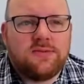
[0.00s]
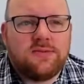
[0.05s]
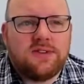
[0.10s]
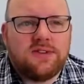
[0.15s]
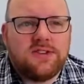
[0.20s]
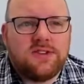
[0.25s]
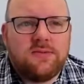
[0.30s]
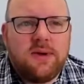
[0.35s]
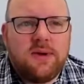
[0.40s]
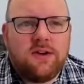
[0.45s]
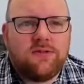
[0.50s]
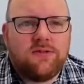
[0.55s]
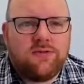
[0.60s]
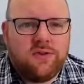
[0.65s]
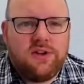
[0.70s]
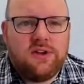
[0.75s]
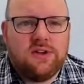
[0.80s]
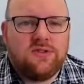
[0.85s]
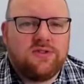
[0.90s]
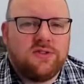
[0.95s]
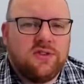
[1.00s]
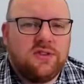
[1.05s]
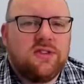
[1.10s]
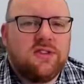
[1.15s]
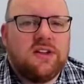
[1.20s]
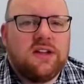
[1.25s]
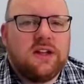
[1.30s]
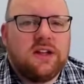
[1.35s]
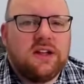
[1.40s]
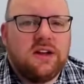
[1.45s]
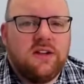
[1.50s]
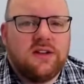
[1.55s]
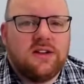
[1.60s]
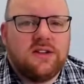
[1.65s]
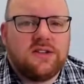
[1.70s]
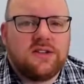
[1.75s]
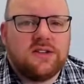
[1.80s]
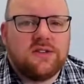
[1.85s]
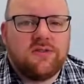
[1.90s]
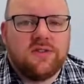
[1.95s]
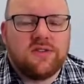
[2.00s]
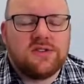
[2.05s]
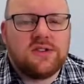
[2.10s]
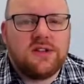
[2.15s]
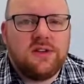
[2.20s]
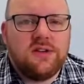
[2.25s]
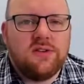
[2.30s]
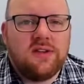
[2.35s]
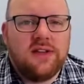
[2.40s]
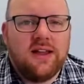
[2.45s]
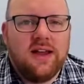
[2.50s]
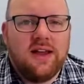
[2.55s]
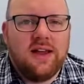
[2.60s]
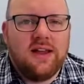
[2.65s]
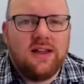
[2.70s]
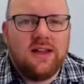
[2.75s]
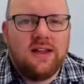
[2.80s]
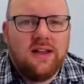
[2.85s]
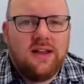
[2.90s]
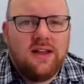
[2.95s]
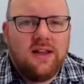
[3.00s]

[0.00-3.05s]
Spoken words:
which is about 330 clients across the UK,